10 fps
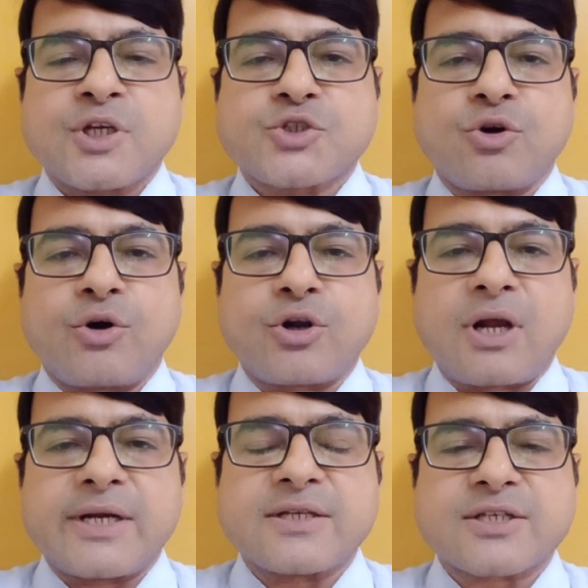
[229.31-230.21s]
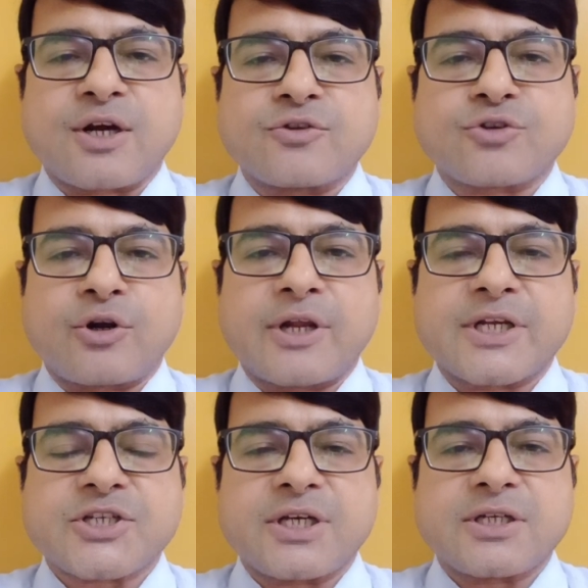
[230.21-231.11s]
So overall, it is in
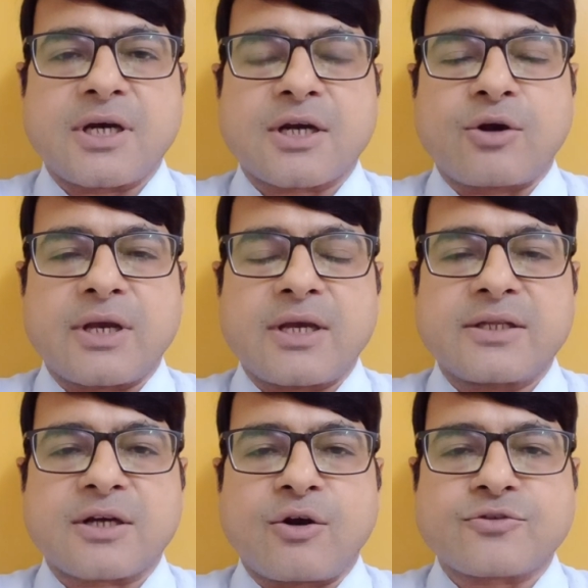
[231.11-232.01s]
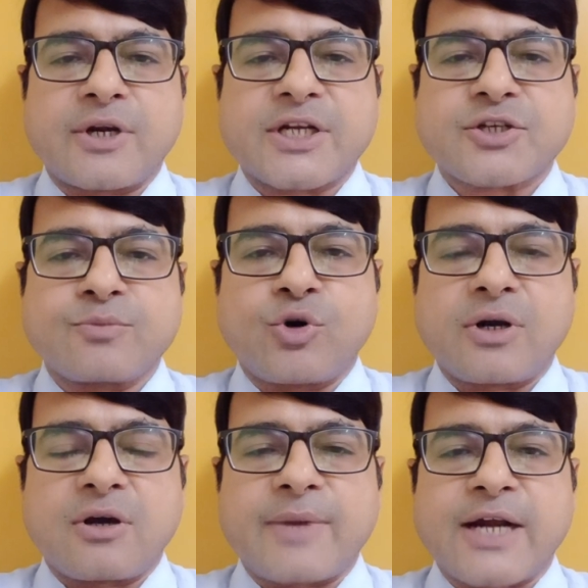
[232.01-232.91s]
the consolidation
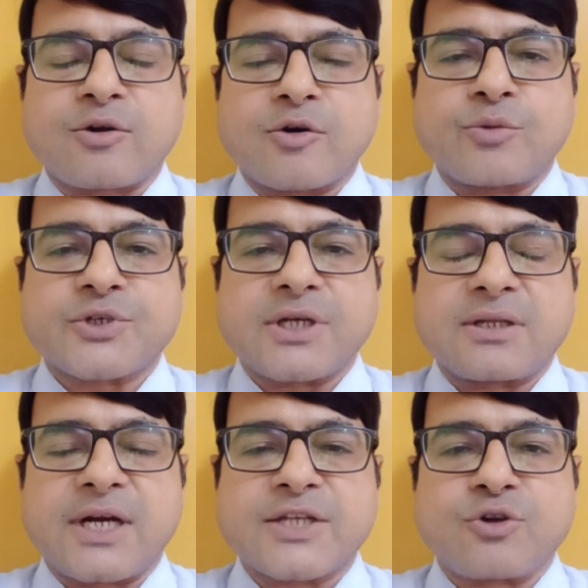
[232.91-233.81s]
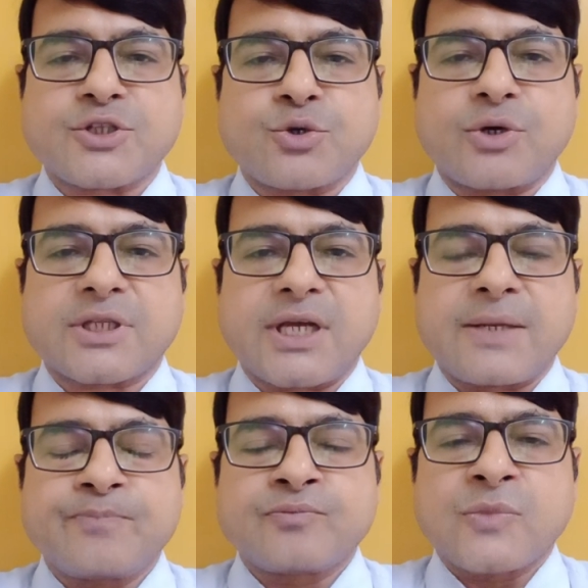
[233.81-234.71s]
mode, Brightcom Group share. That is also a good thing.